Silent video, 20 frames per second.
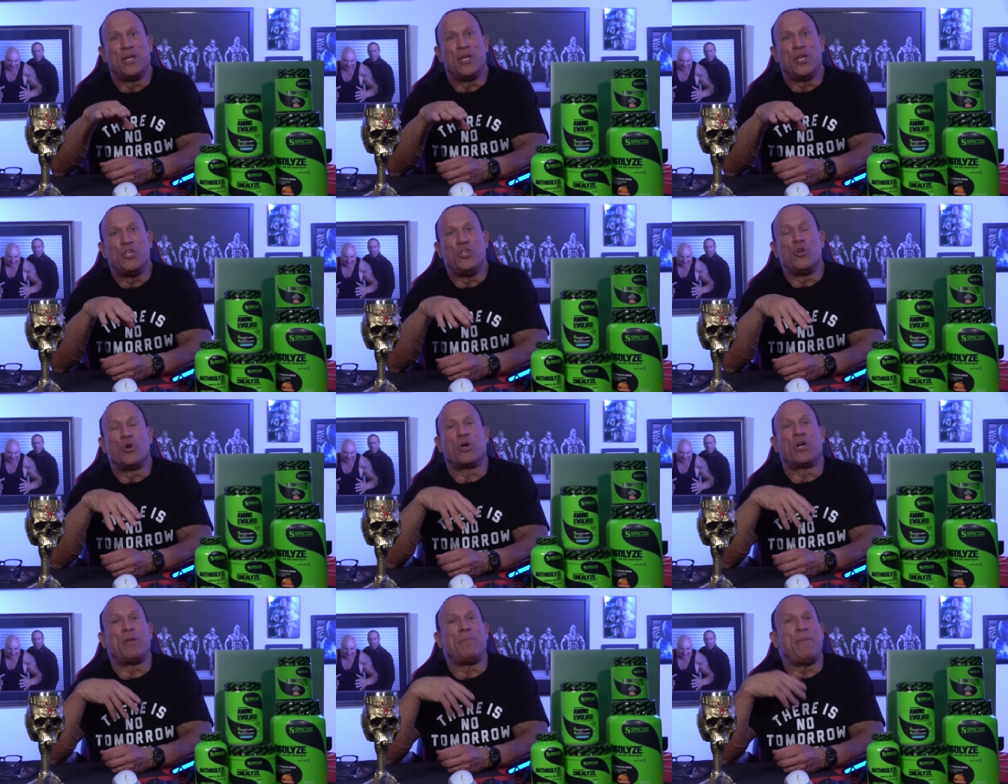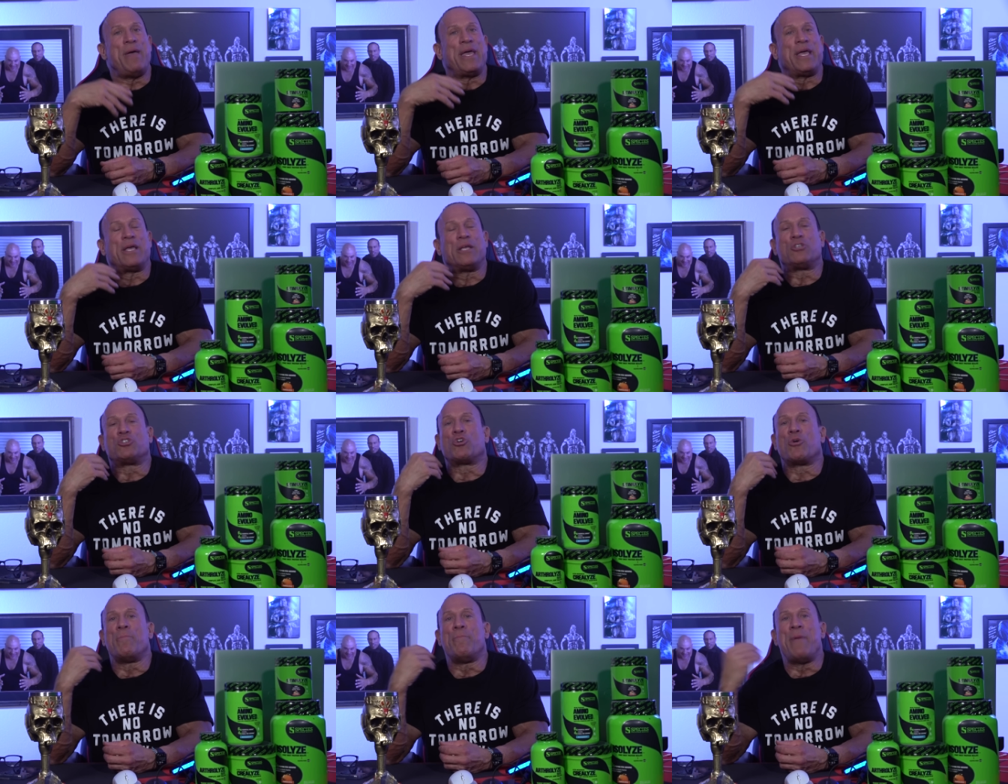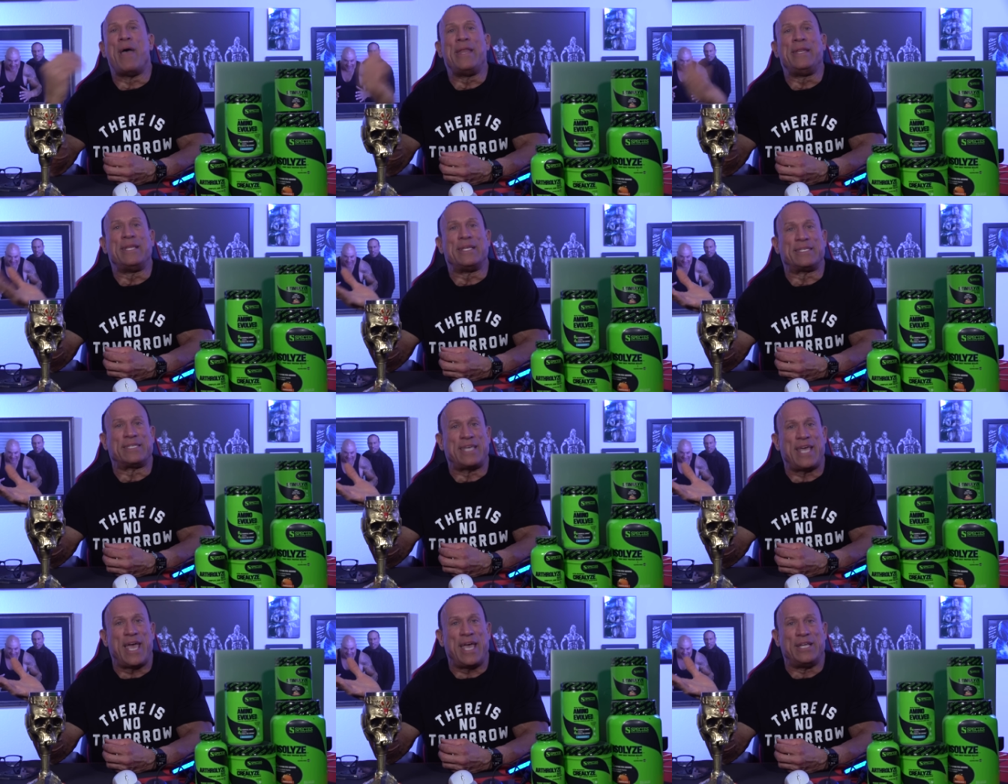You're going to make
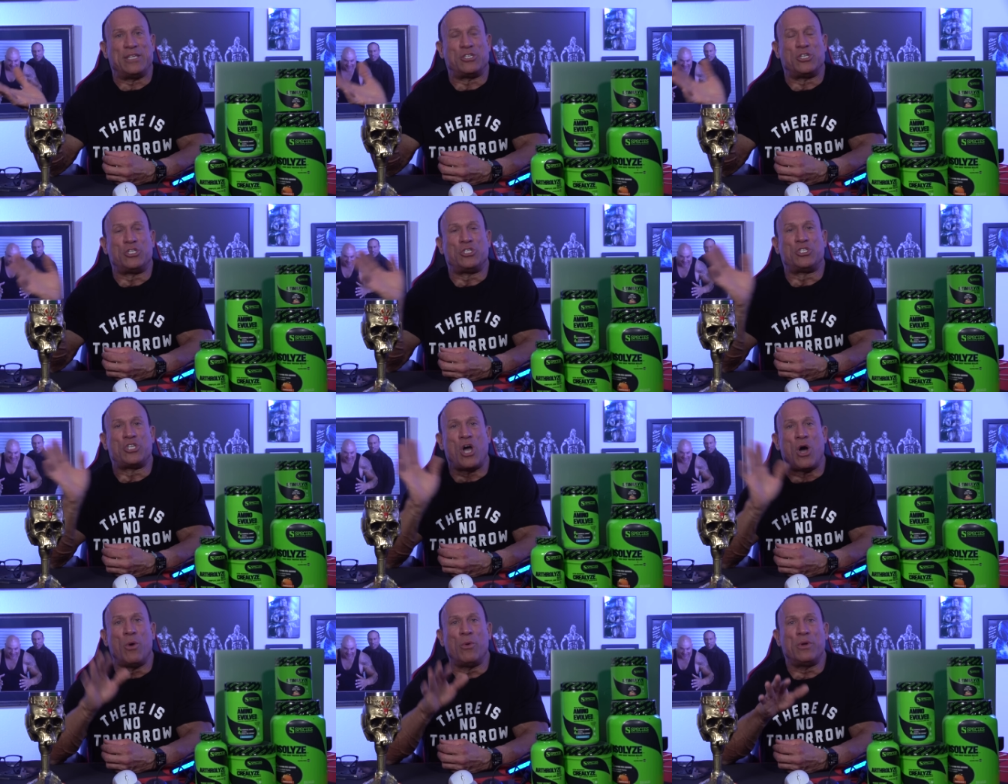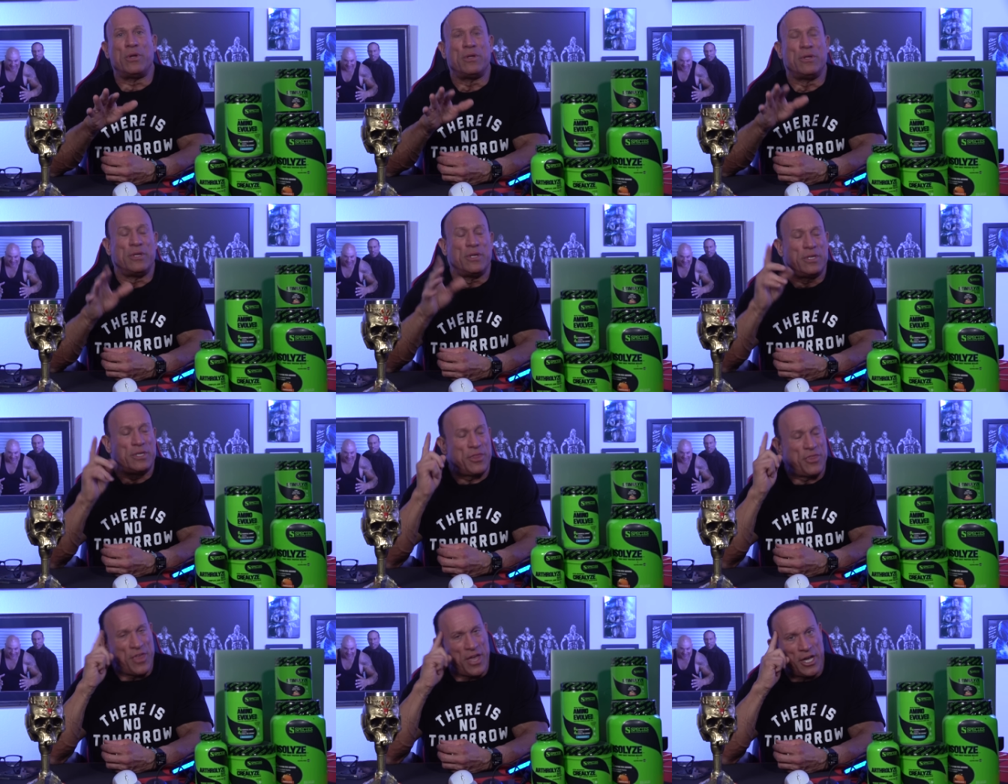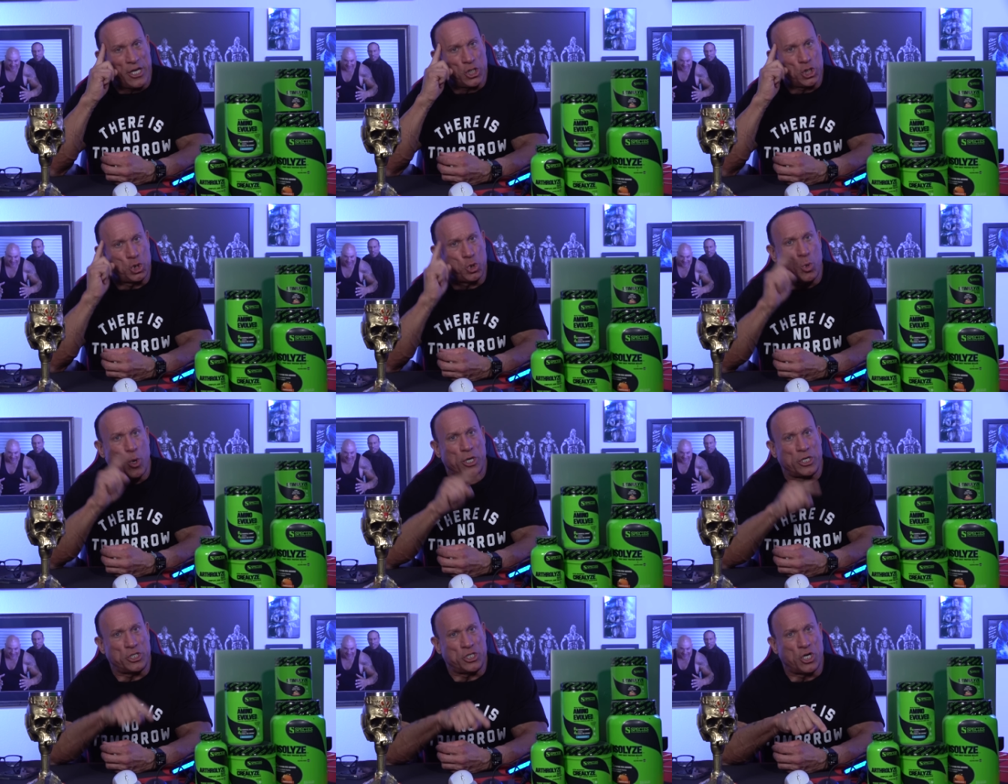tremendous gains. So don't think
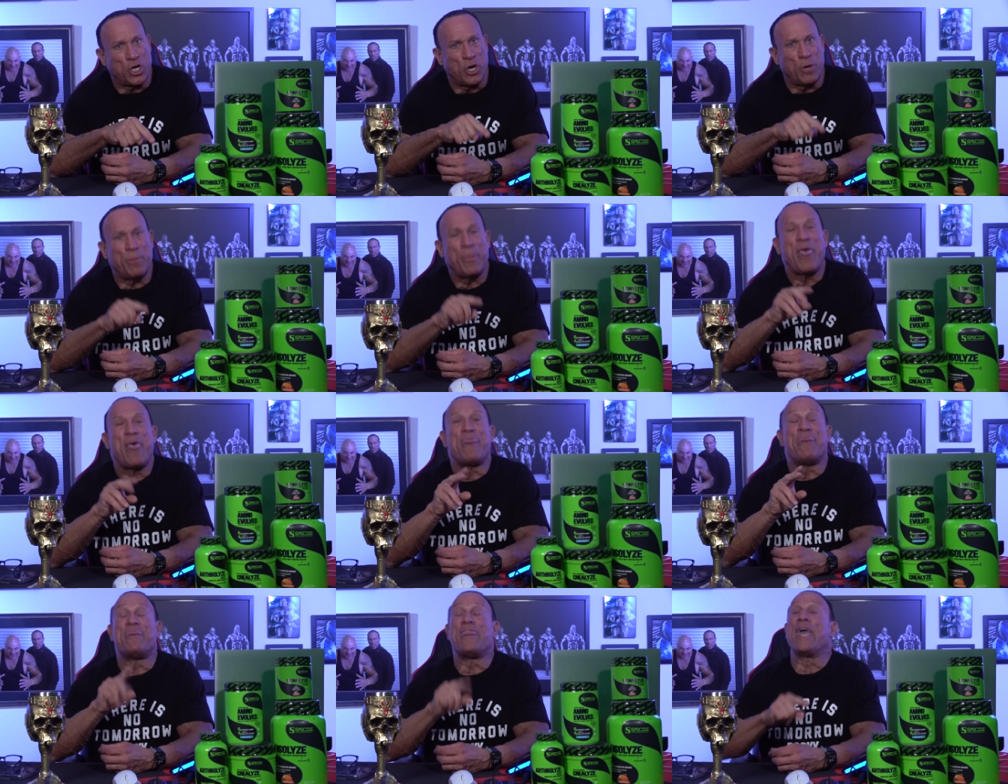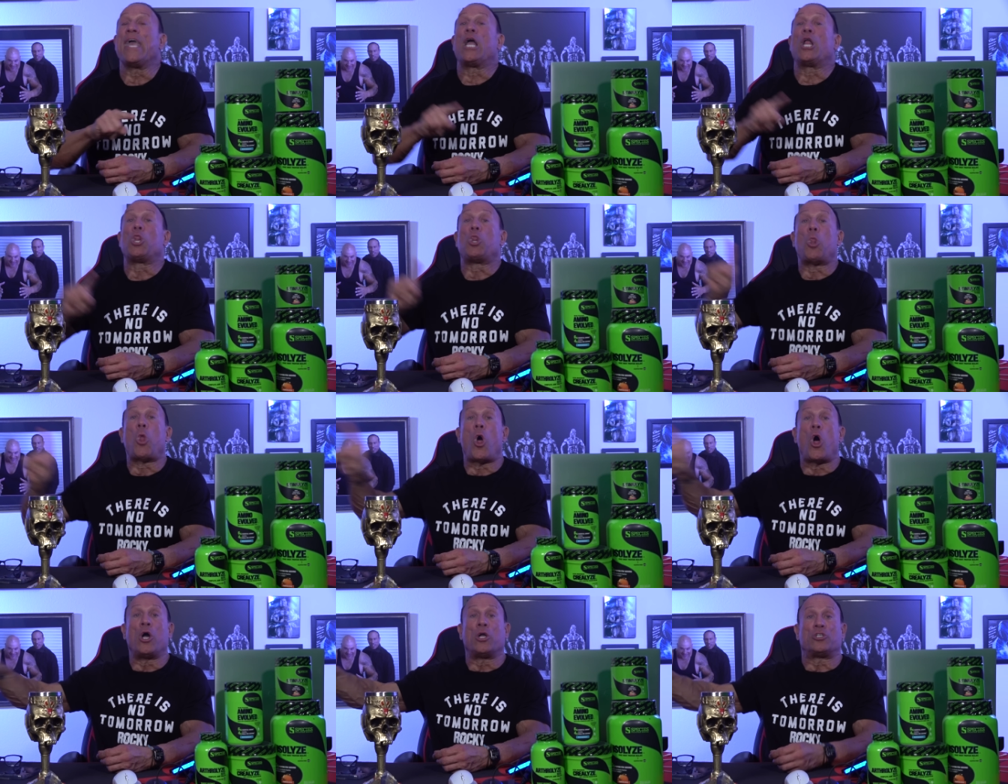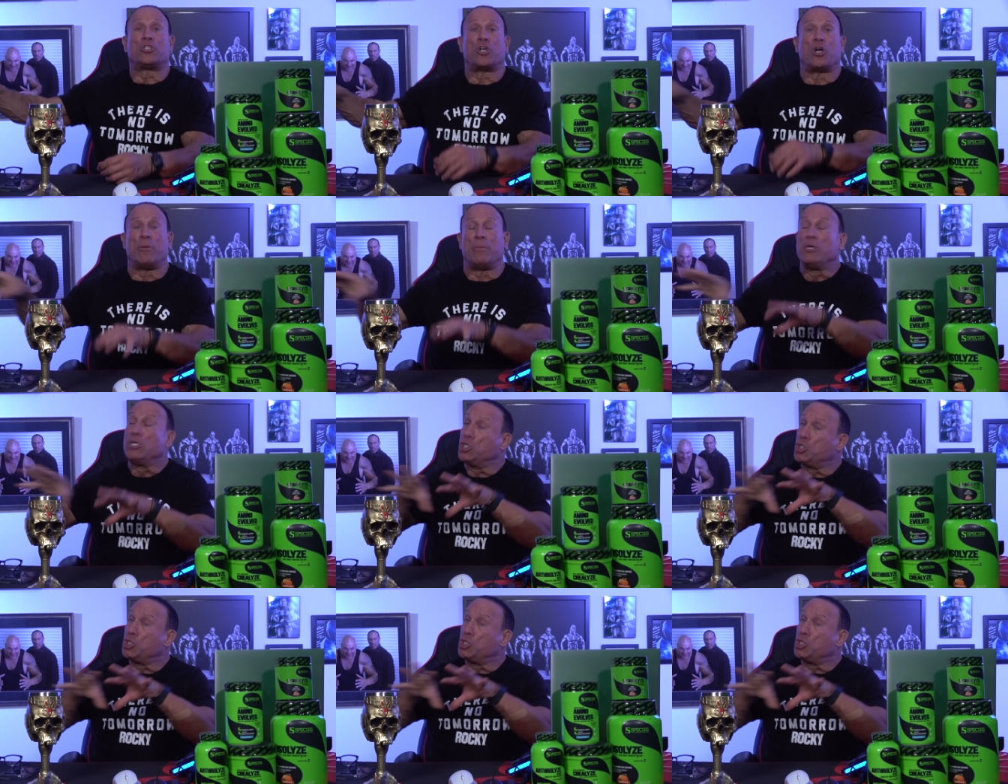short term, think long term.